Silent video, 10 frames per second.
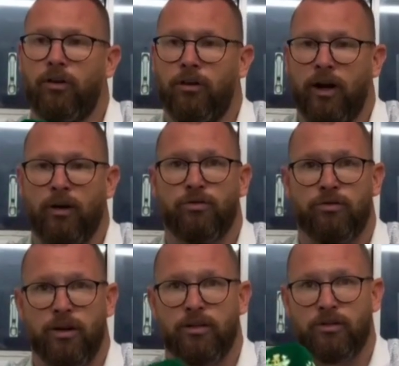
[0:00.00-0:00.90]
how
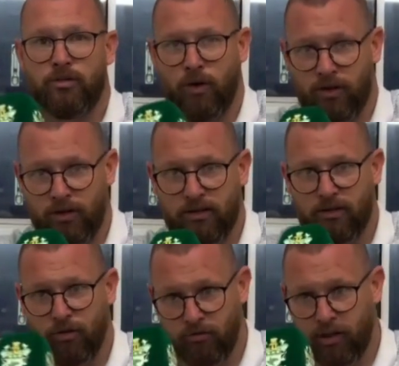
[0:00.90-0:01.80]
stretched the squad is
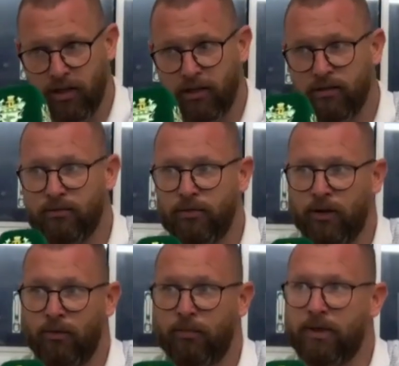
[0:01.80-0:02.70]
currently. You
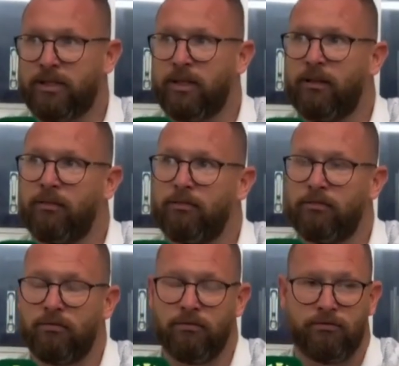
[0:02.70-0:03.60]
know, we're missing
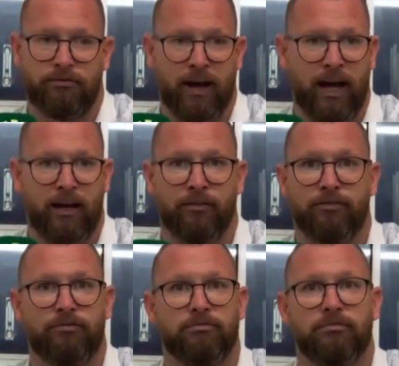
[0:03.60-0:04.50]
5
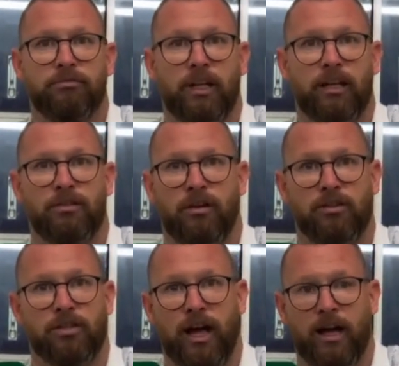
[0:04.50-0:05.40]
lads. You've
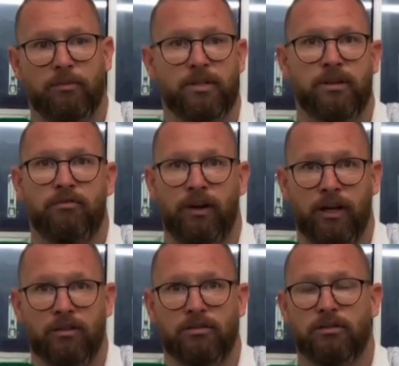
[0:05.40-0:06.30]
got Sard missing,
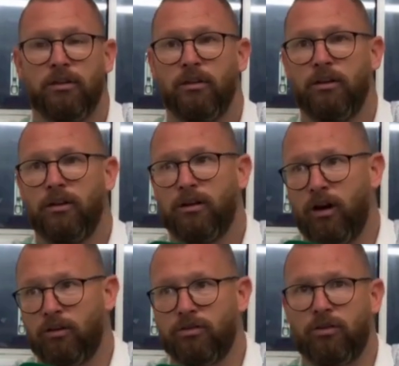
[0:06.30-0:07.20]
Riggers,
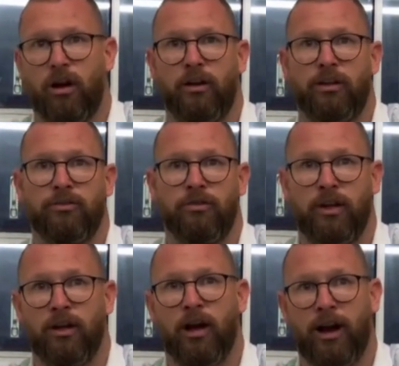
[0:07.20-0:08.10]
Cogs has got an
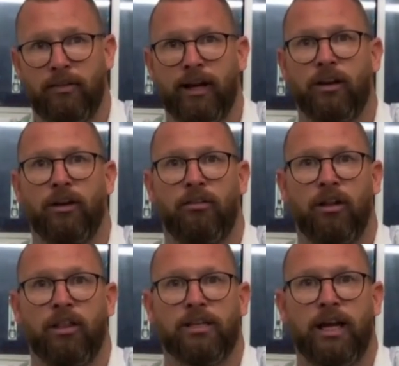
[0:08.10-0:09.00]
injury, you've got Harry Cannonara
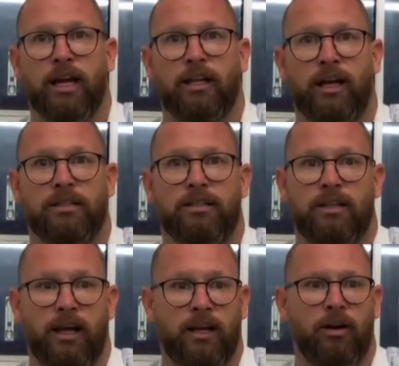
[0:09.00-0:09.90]
on the sidelines
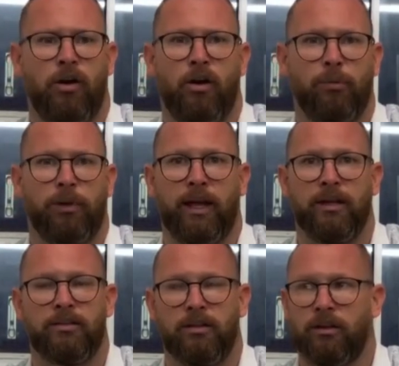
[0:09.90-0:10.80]
today, all
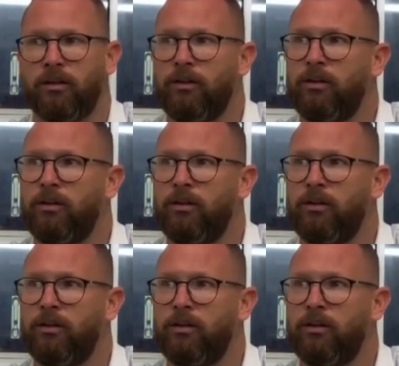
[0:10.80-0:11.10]
players that,